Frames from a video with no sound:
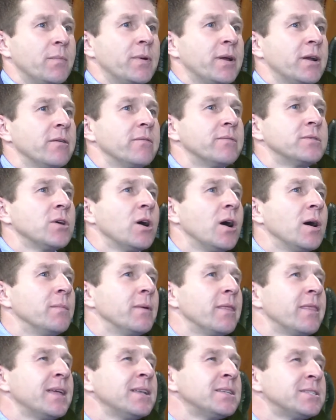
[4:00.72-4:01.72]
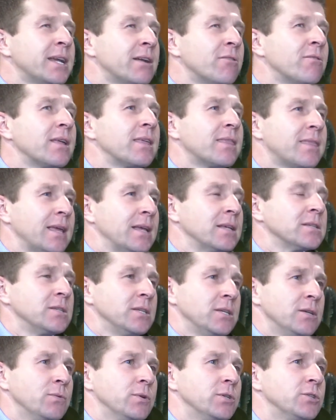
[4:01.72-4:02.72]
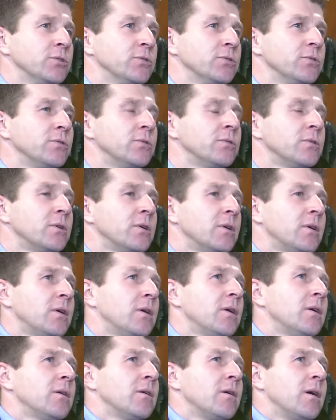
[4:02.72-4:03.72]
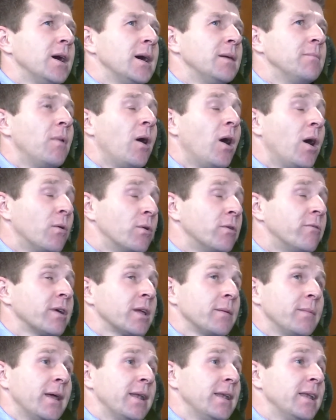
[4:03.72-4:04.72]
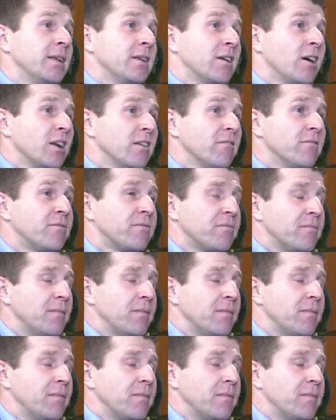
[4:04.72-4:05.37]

period of time, but they're generally things that you would do, I would recommend in kind of